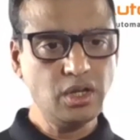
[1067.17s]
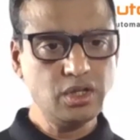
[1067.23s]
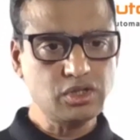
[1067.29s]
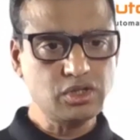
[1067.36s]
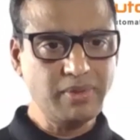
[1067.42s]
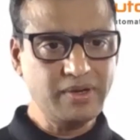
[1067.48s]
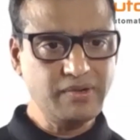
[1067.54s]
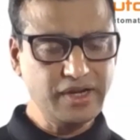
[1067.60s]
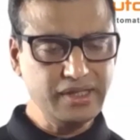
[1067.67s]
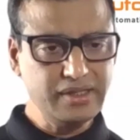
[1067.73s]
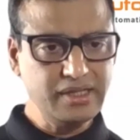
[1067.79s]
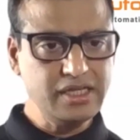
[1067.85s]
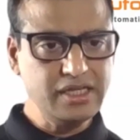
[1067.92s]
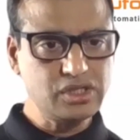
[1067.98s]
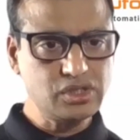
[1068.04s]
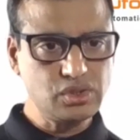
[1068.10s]
So between
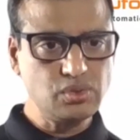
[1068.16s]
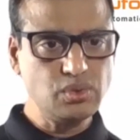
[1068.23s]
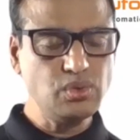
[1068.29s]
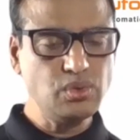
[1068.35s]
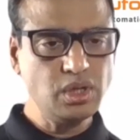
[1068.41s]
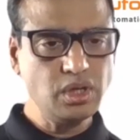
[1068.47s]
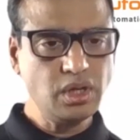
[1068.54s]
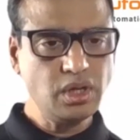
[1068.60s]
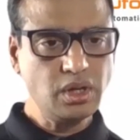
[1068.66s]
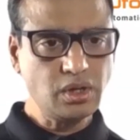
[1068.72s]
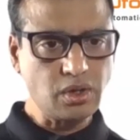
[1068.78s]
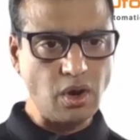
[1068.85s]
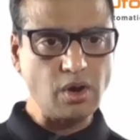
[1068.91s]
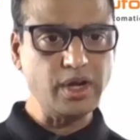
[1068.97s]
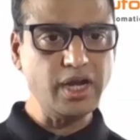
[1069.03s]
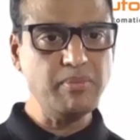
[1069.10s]
these two,
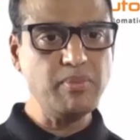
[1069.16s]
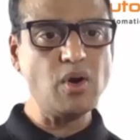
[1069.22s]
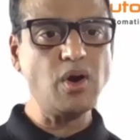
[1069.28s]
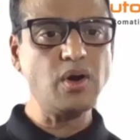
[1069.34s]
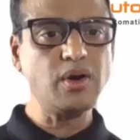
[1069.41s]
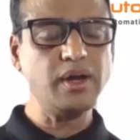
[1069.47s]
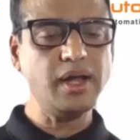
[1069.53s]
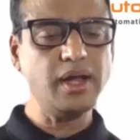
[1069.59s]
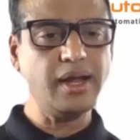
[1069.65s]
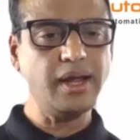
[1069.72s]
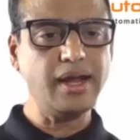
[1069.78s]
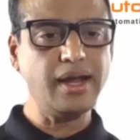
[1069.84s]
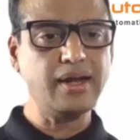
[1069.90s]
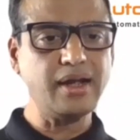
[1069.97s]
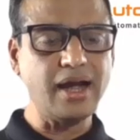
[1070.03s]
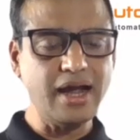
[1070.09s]
Cognibot
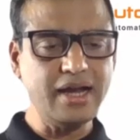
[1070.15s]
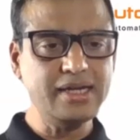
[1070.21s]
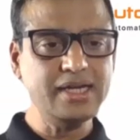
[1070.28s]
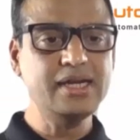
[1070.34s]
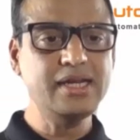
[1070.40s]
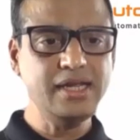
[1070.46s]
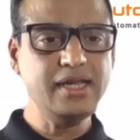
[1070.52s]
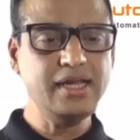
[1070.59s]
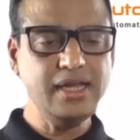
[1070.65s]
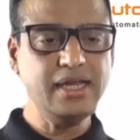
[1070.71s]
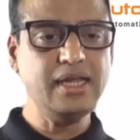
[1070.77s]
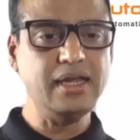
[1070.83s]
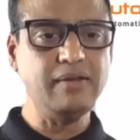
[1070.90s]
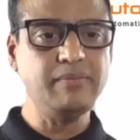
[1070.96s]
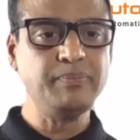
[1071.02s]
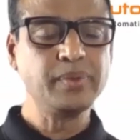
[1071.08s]
and
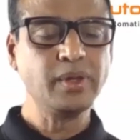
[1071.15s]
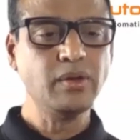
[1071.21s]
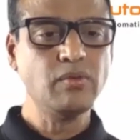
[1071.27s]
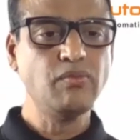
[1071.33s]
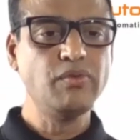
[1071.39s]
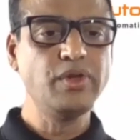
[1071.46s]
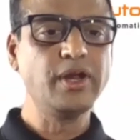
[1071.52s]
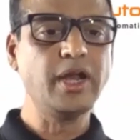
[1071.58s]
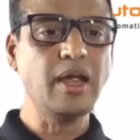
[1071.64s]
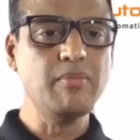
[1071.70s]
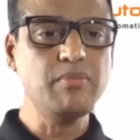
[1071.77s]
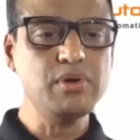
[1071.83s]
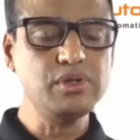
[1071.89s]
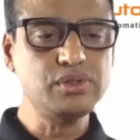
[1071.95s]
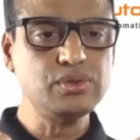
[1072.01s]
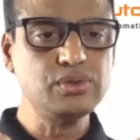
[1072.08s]
IDDE, we are
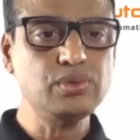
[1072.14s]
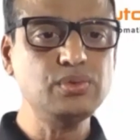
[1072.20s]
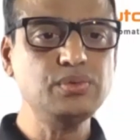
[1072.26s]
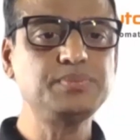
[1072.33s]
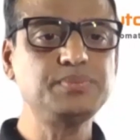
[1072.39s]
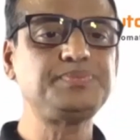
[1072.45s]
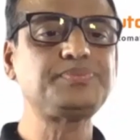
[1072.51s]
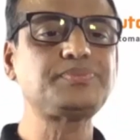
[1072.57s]
able to